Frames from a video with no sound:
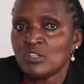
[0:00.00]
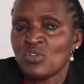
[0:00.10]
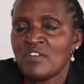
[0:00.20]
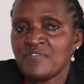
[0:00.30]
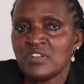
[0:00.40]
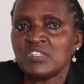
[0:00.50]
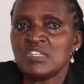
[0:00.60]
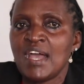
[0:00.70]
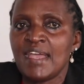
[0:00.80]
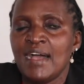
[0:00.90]
So I felt,
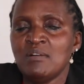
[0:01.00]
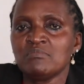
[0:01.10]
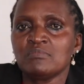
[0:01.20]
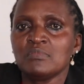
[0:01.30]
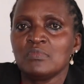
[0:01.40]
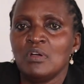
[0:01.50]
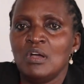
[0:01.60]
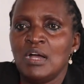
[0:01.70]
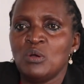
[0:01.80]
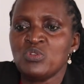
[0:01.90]
here I
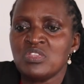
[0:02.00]
am,